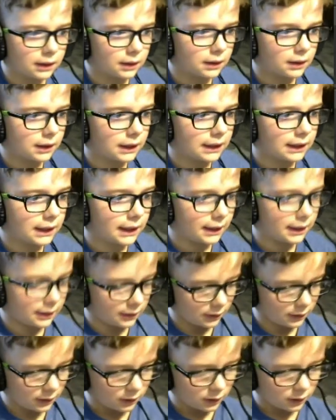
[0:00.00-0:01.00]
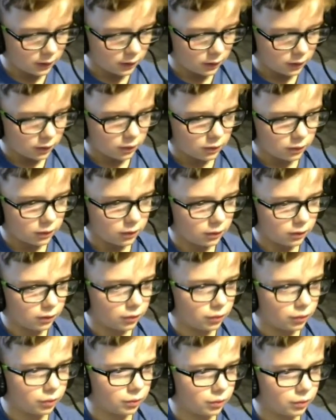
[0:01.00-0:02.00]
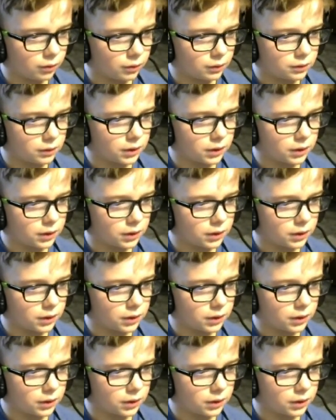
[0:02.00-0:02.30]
And then you click